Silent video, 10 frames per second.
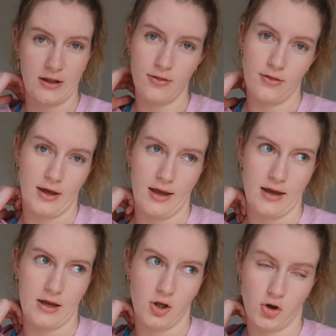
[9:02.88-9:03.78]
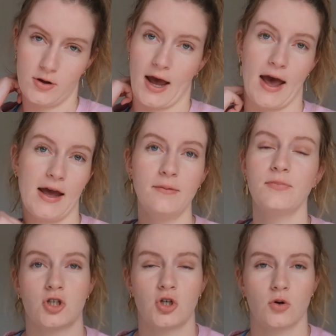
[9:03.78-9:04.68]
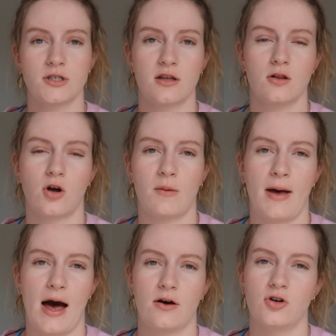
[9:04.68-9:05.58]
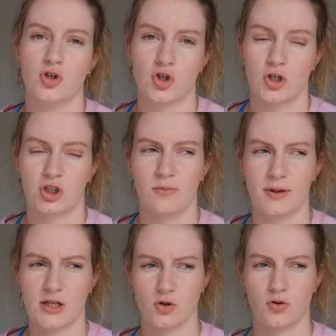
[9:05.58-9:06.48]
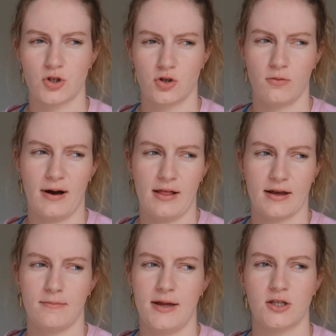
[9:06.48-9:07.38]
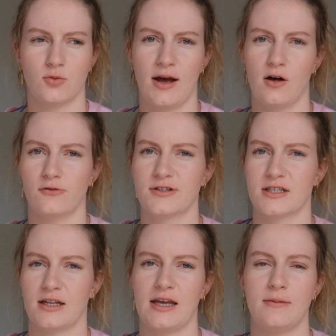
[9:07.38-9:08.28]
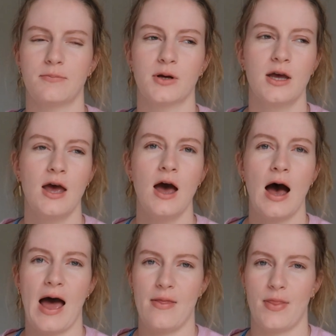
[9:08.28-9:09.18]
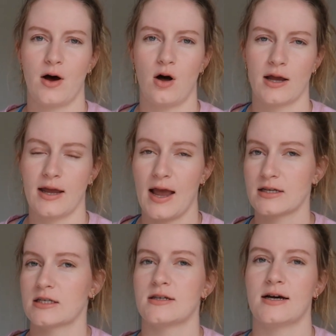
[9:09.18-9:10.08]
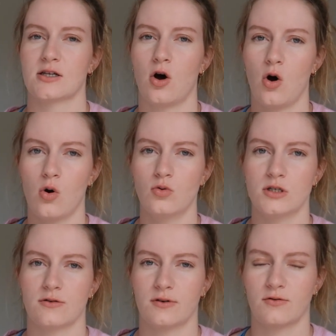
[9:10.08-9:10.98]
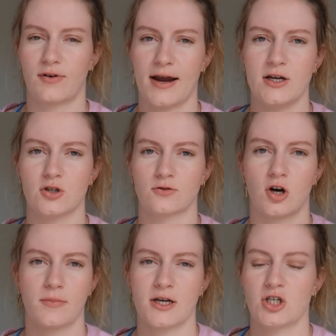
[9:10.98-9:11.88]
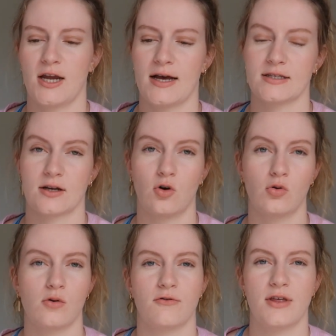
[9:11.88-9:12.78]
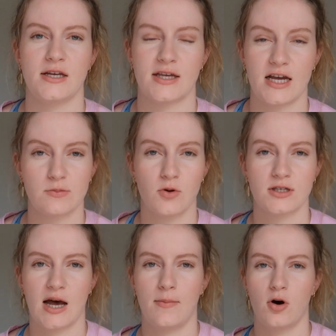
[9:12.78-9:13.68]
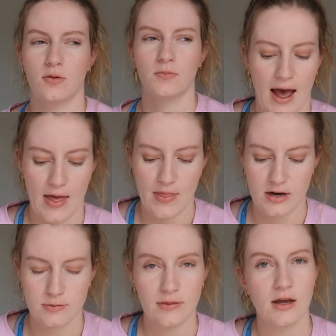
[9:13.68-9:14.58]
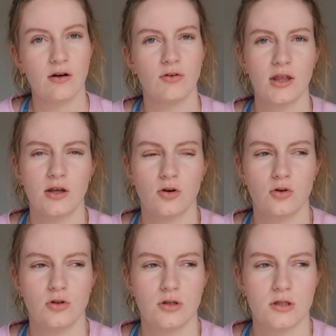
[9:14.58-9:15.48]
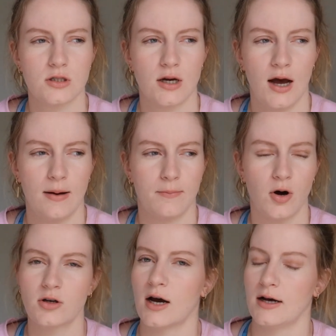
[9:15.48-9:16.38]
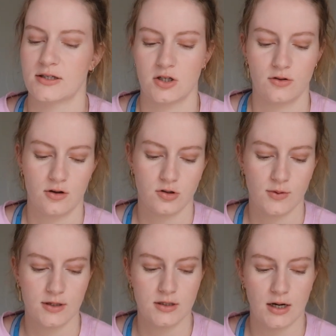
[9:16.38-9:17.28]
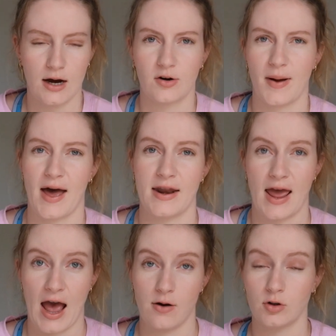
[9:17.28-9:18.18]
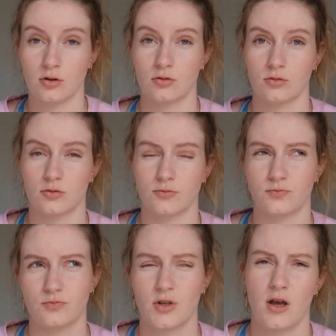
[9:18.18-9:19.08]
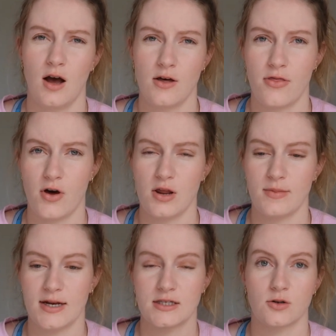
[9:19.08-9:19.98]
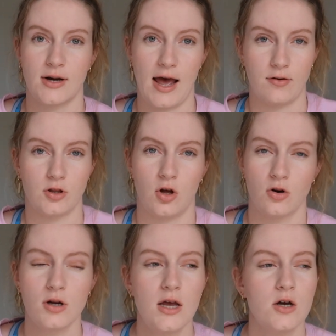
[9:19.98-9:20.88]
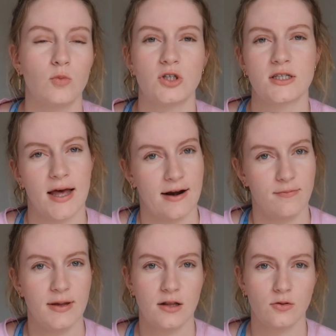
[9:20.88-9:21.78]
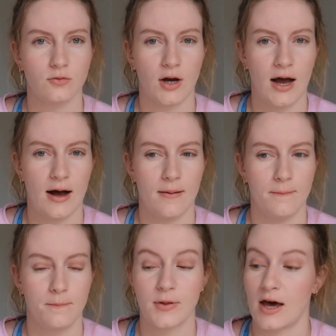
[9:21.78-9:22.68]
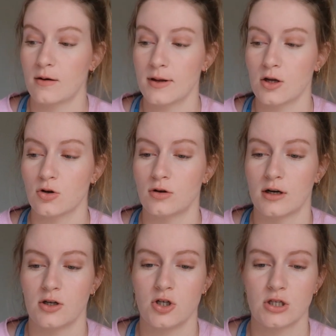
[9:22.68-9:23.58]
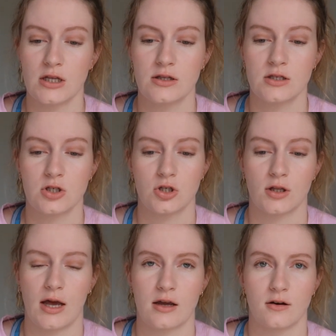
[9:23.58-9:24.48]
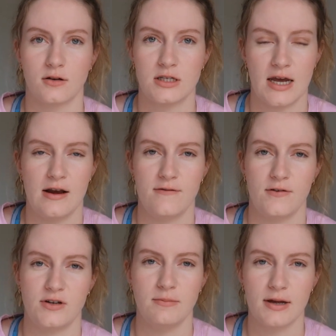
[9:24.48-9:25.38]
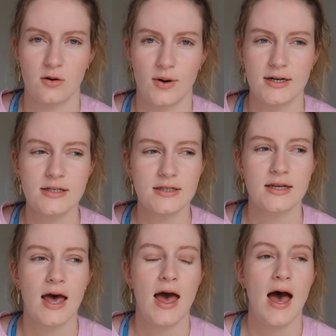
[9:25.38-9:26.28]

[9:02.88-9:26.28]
in the UK. So she talks a lot about nutrition, but it's also about like mental health, sleep, and like exercise, a whole different range of topics. She has like all of these experts come on, and they've just been like a really good podcast. So those ones are about an hour or 30 minutes to an hour long, which has kind of been good. I usually listen to like 10-15 minute ones